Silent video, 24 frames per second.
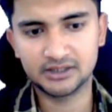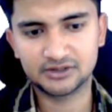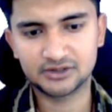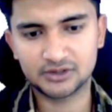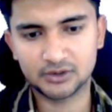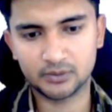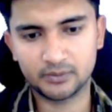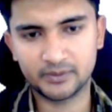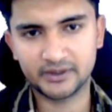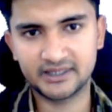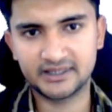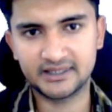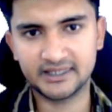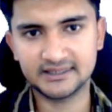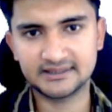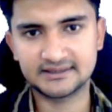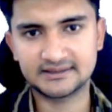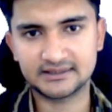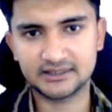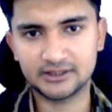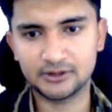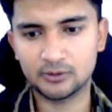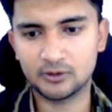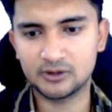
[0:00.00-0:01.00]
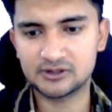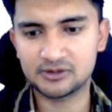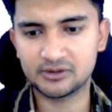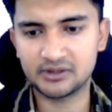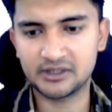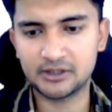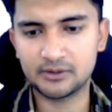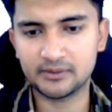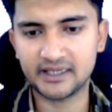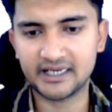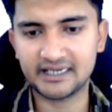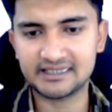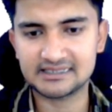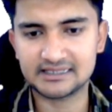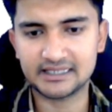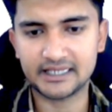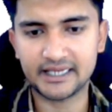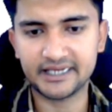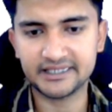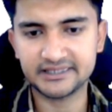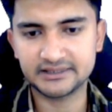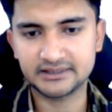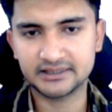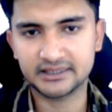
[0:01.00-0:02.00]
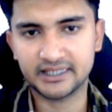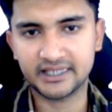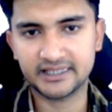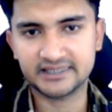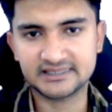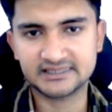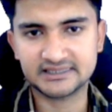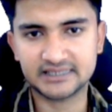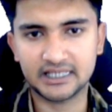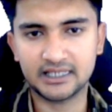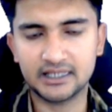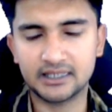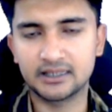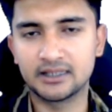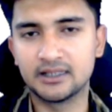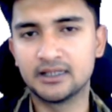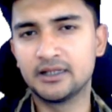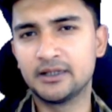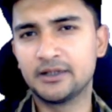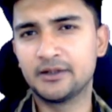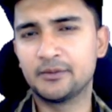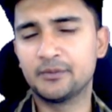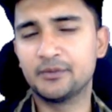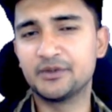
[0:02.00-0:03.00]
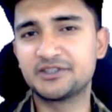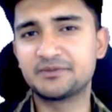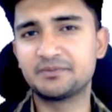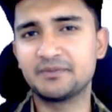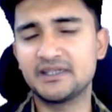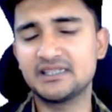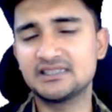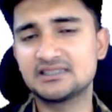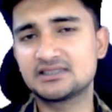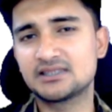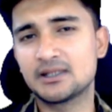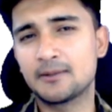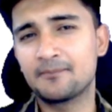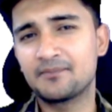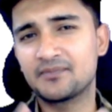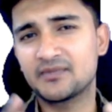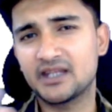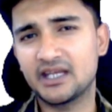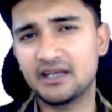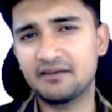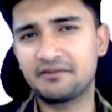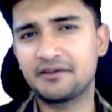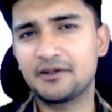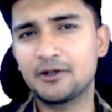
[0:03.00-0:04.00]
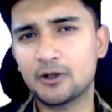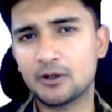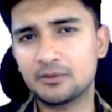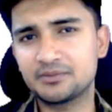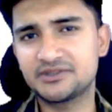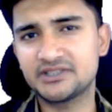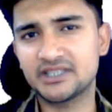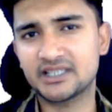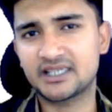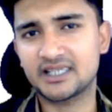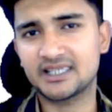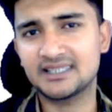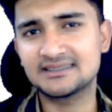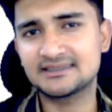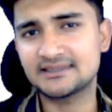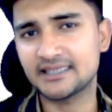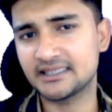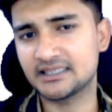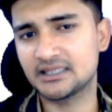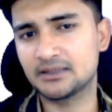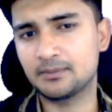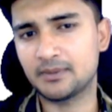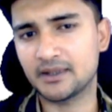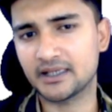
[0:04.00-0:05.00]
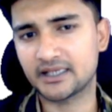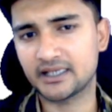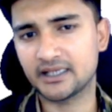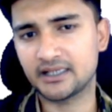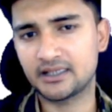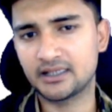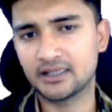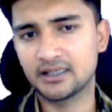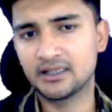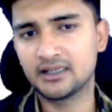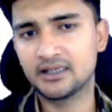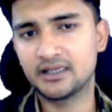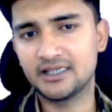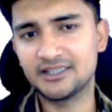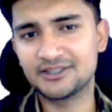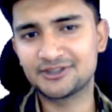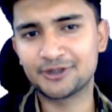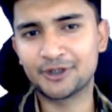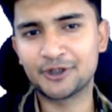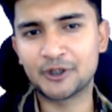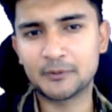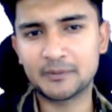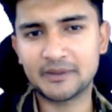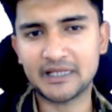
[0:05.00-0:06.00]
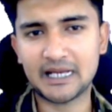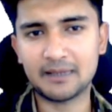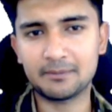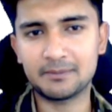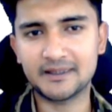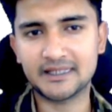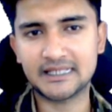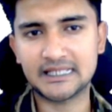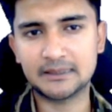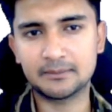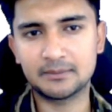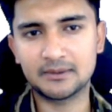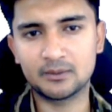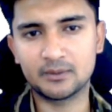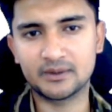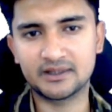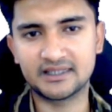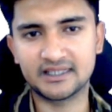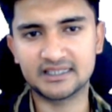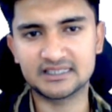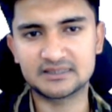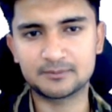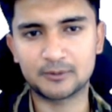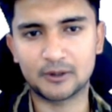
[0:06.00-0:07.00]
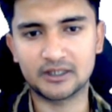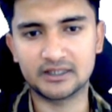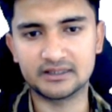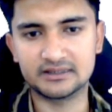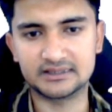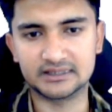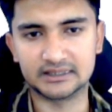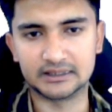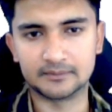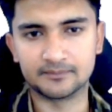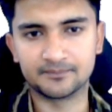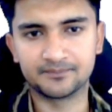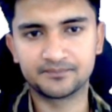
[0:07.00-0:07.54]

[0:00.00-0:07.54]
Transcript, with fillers: So with this, you also need to add slash and star, which means every object inside the bucket is going to be applicable with this policy.